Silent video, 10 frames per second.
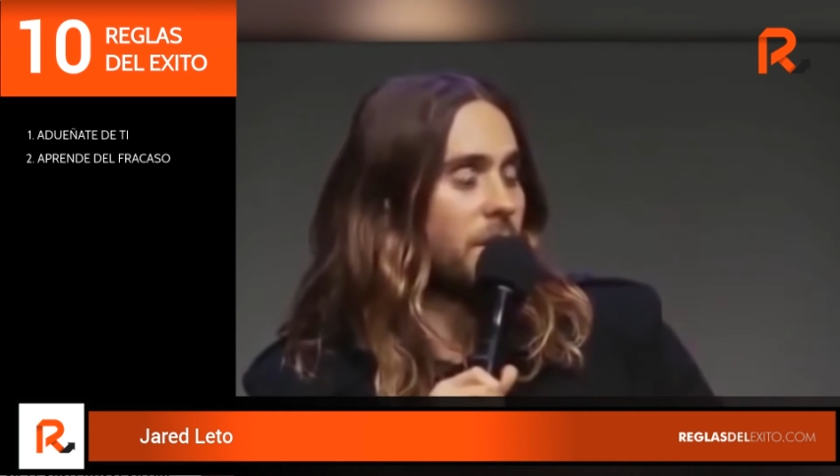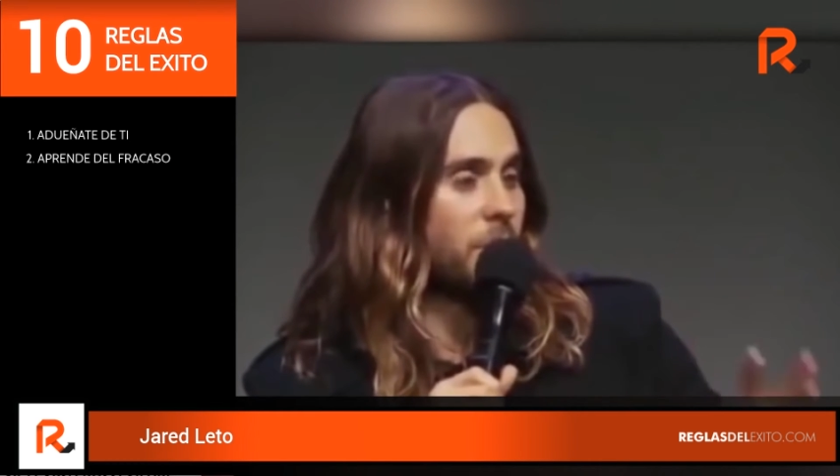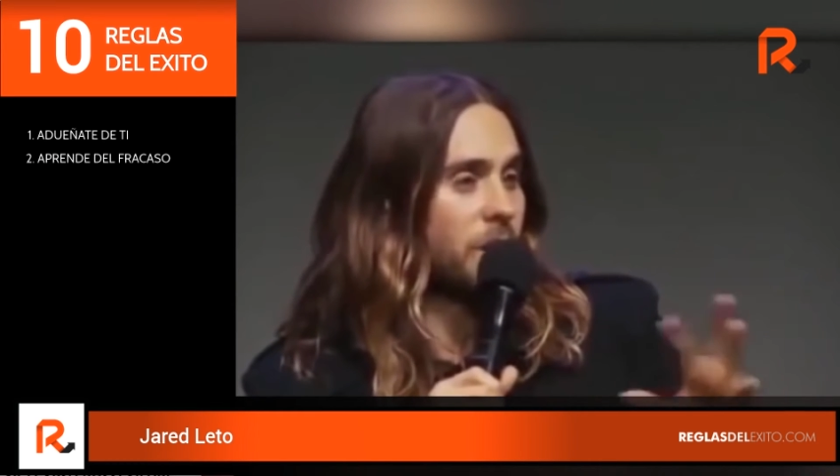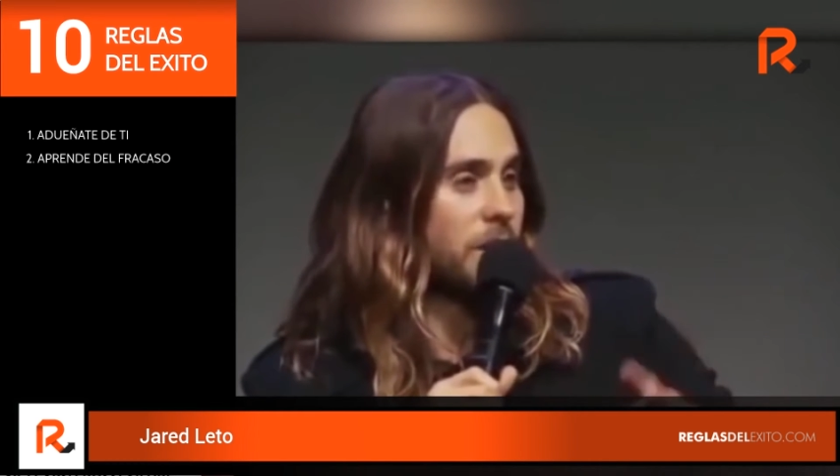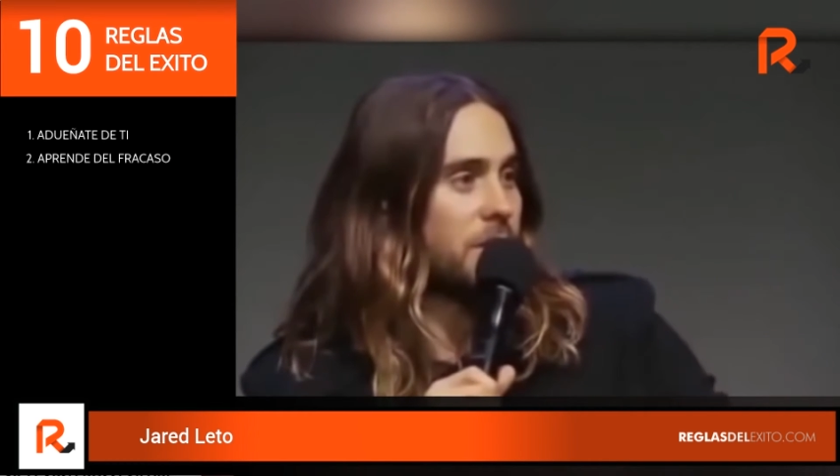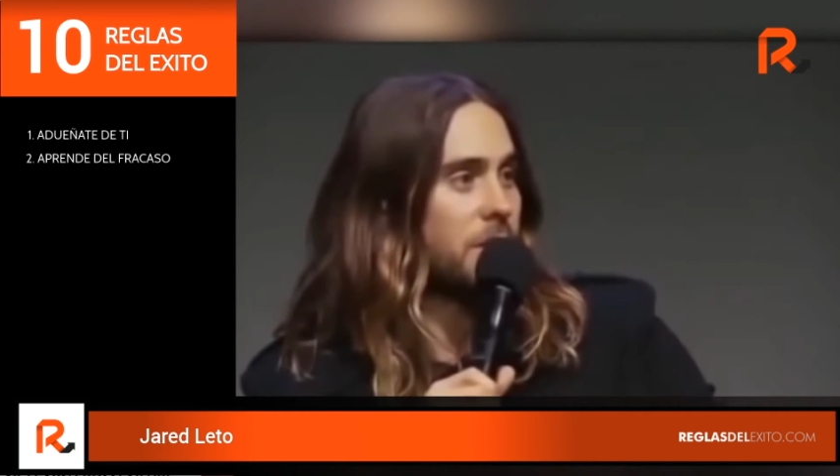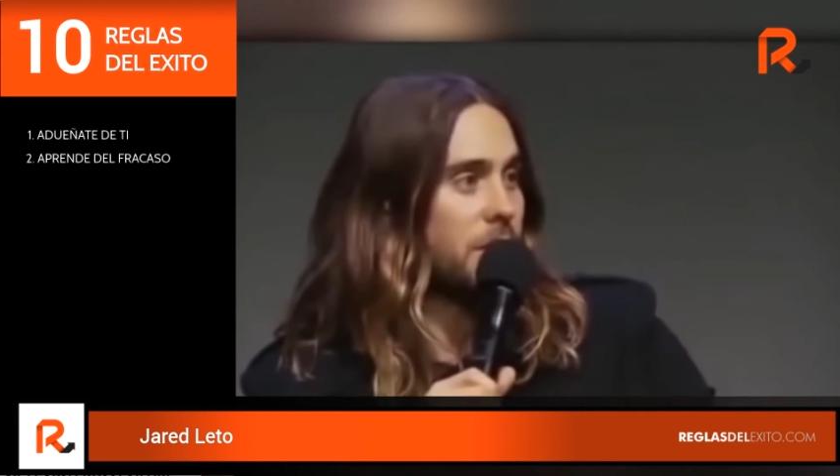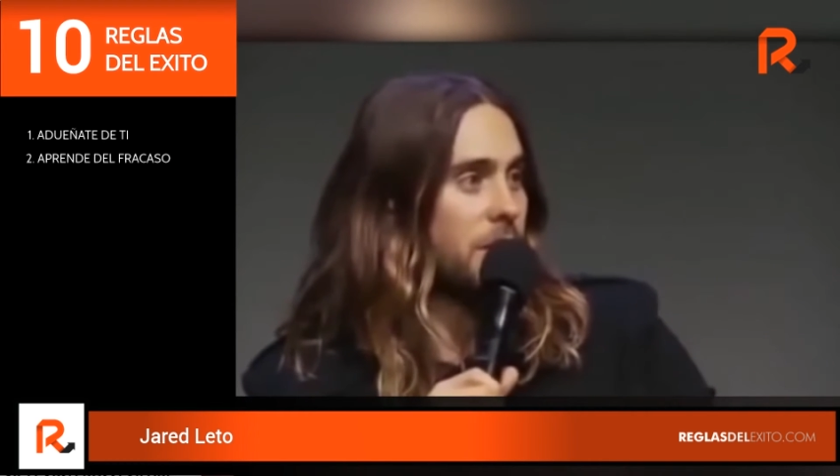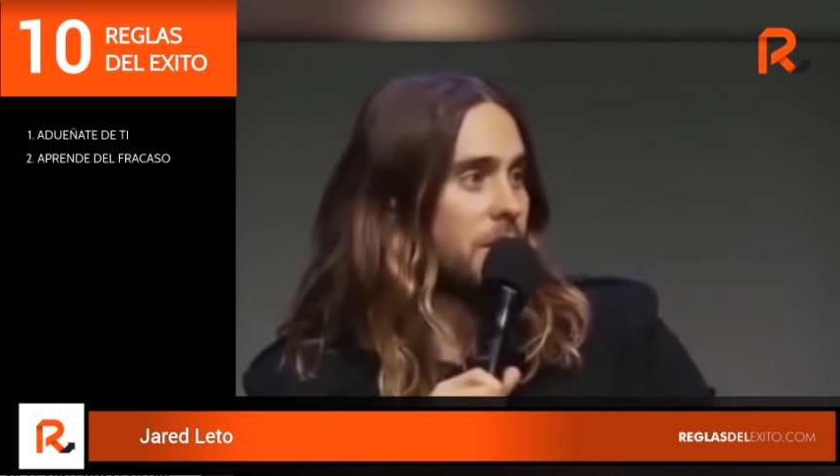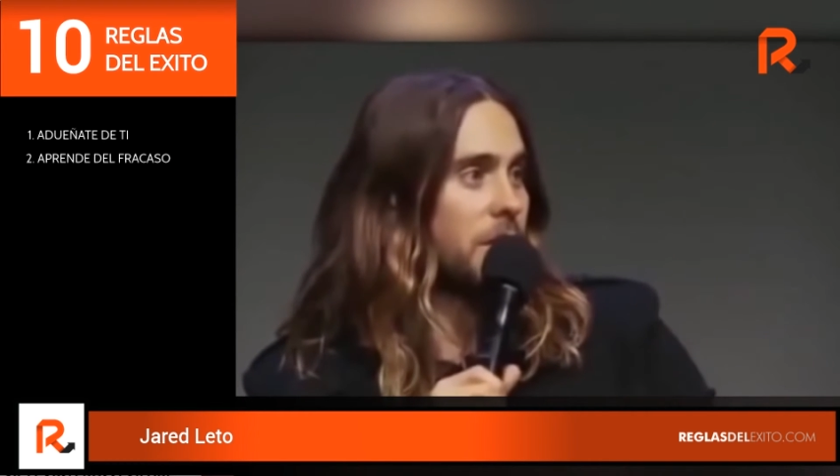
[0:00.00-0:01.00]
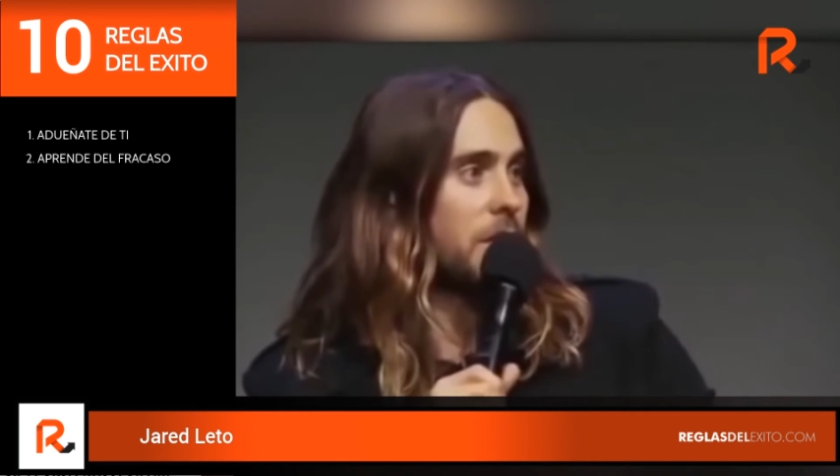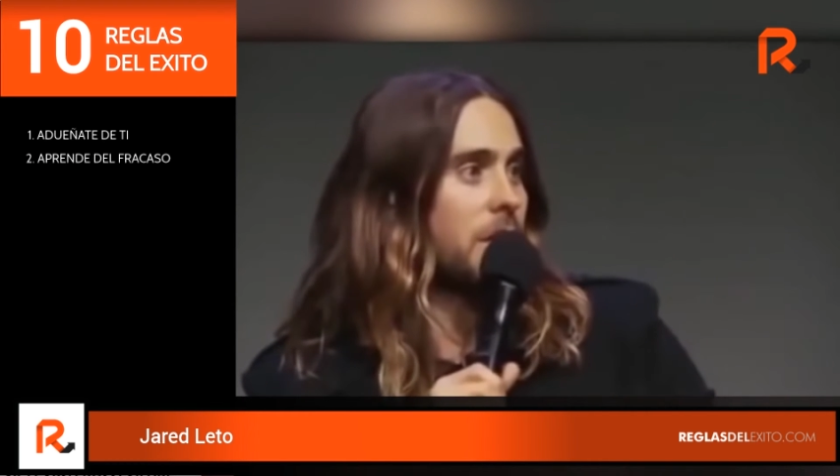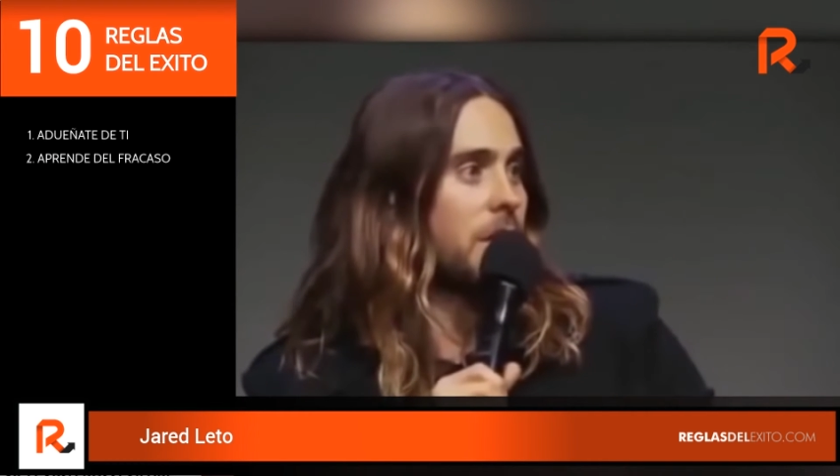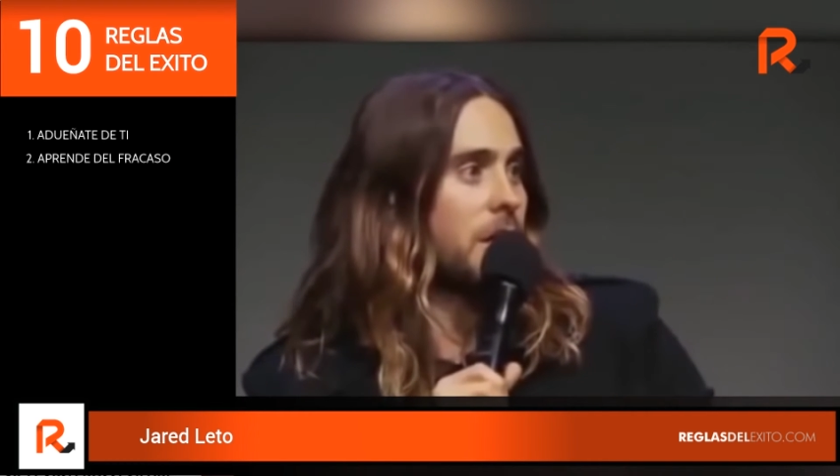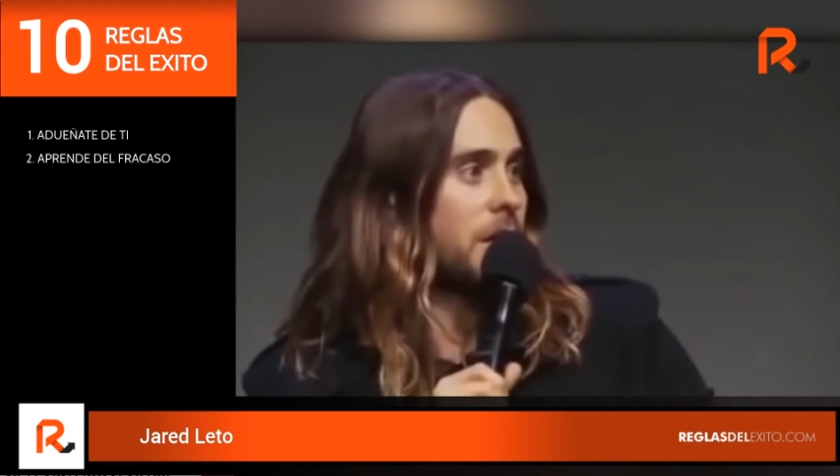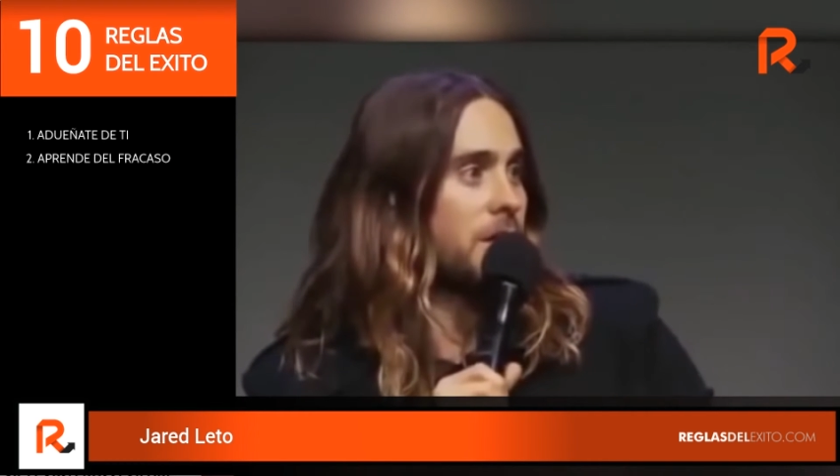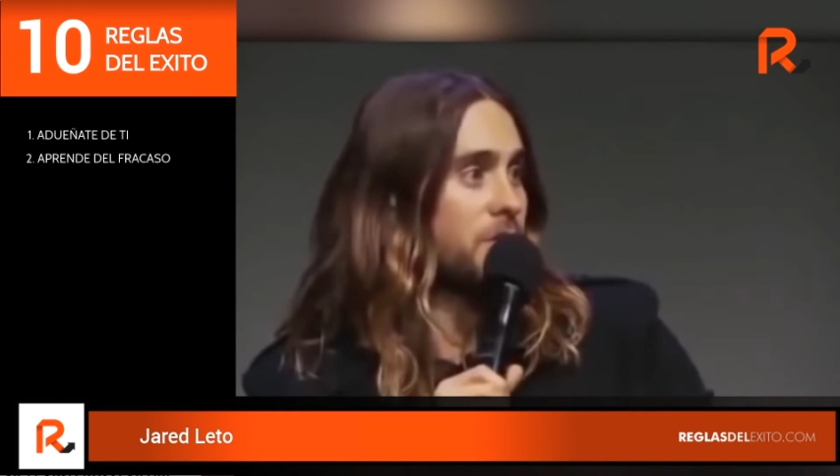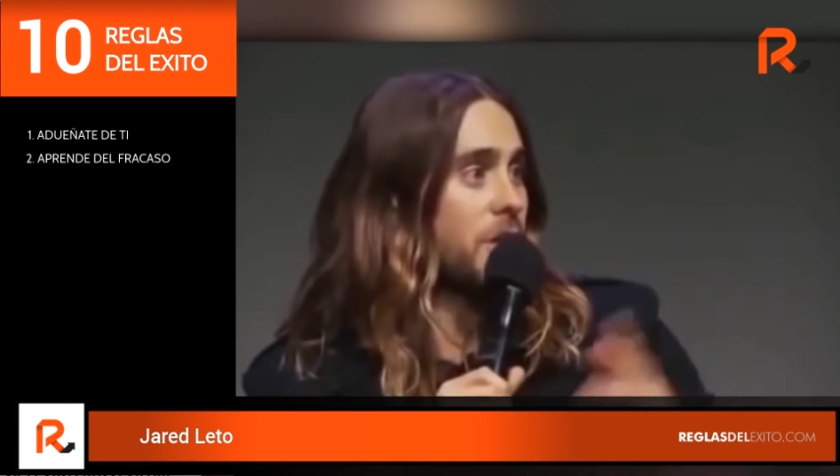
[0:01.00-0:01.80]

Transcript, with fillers: They released it, and